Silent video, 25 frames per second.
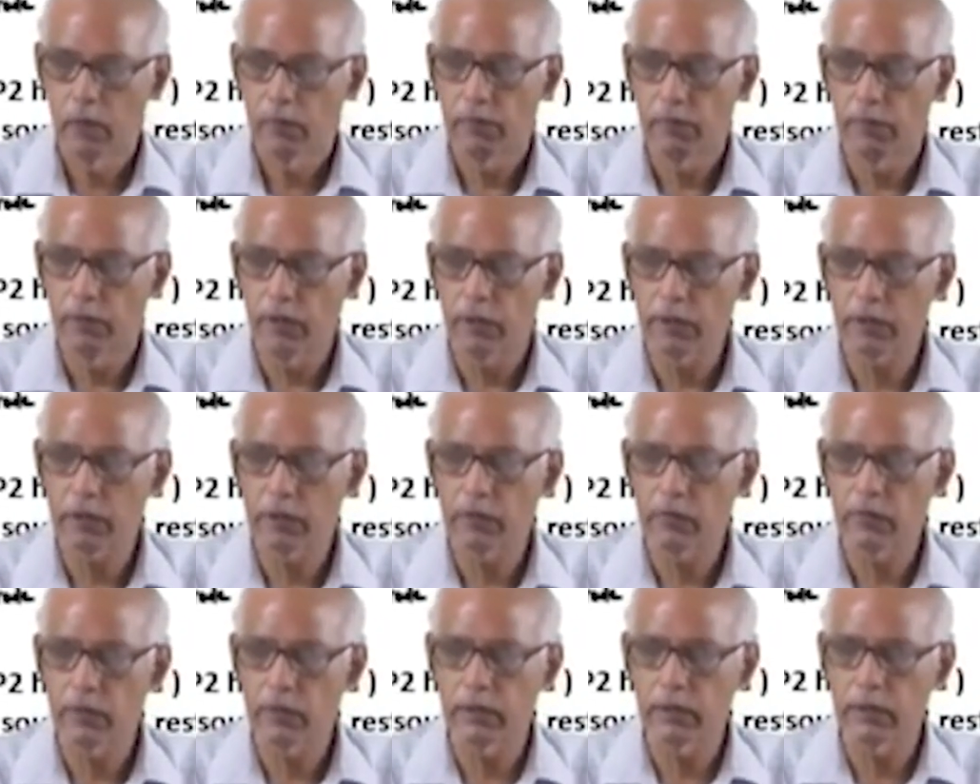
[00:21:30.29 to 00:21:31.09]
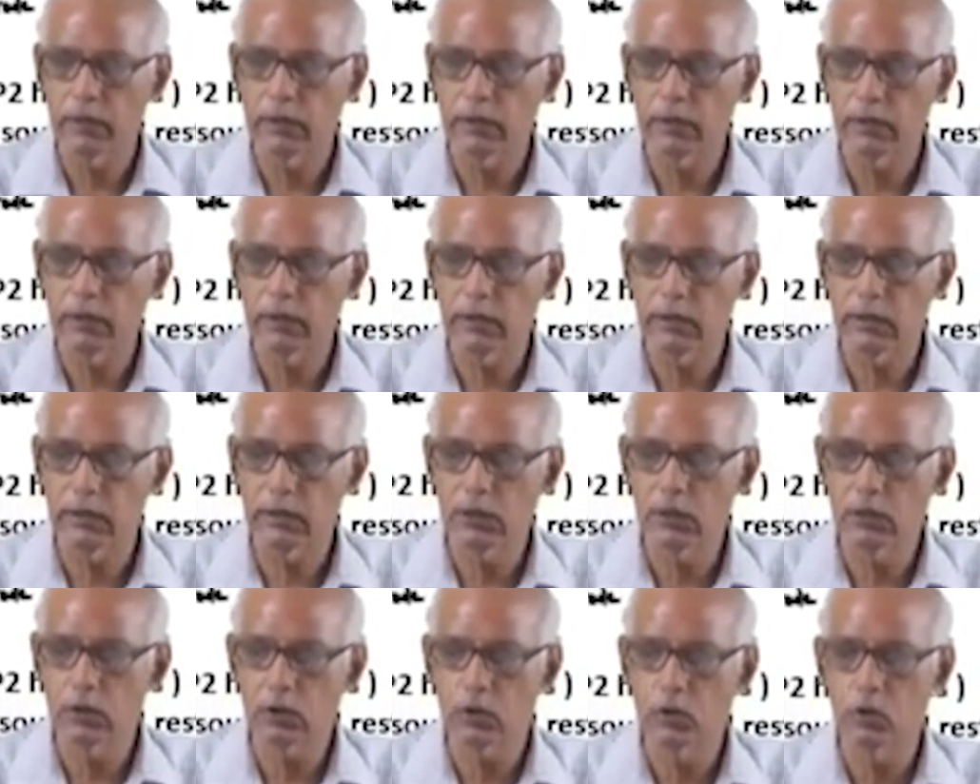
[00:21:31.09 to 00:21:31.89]
First one is, this is
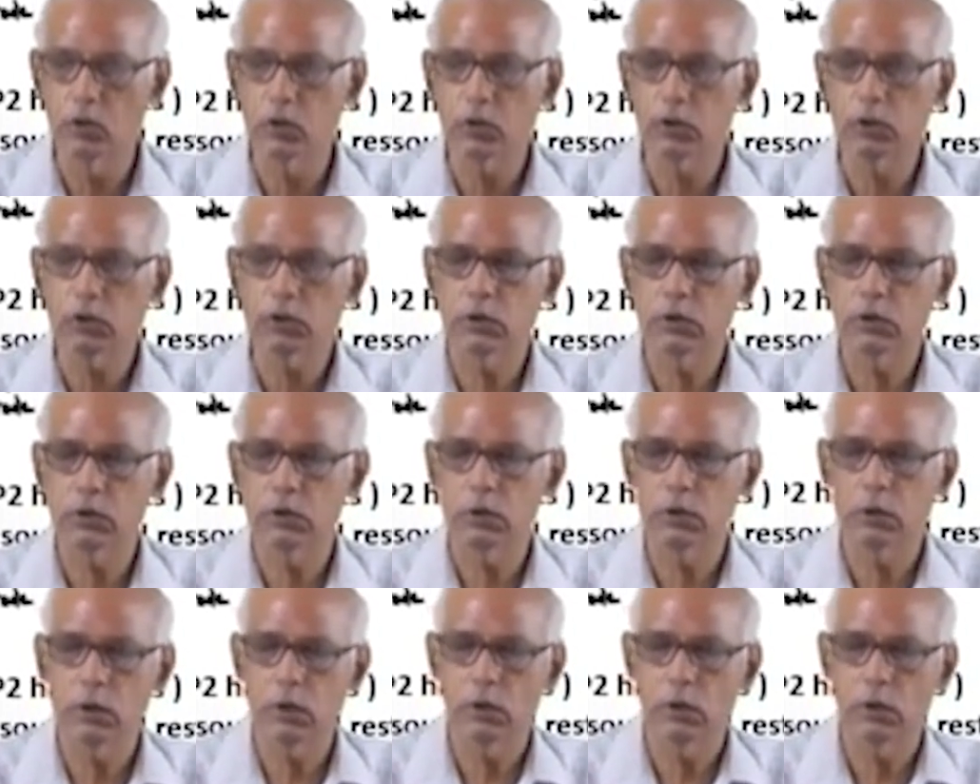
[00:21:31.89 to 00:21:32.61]
the source